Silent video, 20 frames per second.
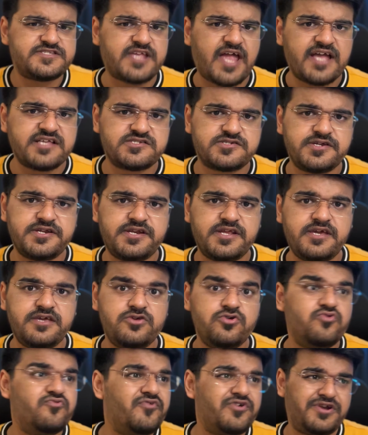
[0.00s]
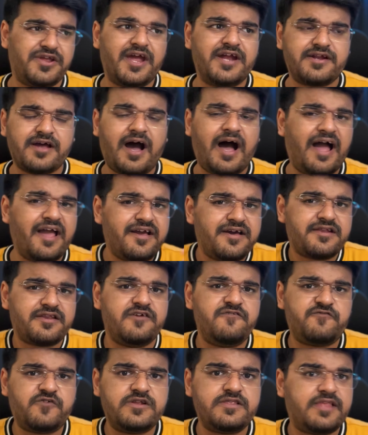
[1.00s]
tax treaty, you would get a higher
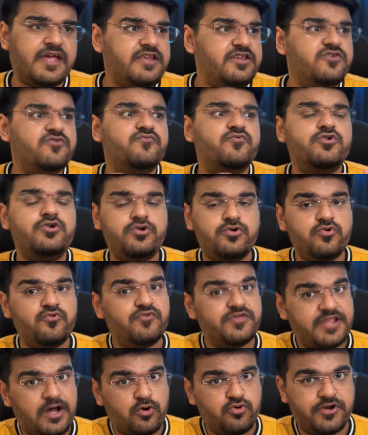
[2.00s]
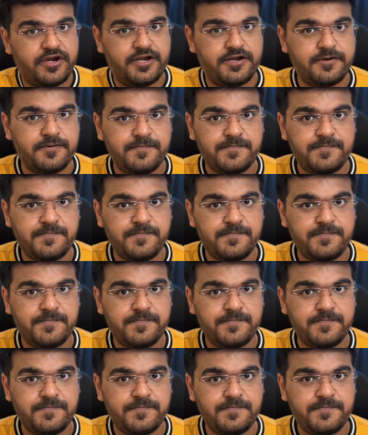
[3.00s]
refund than you would do without it.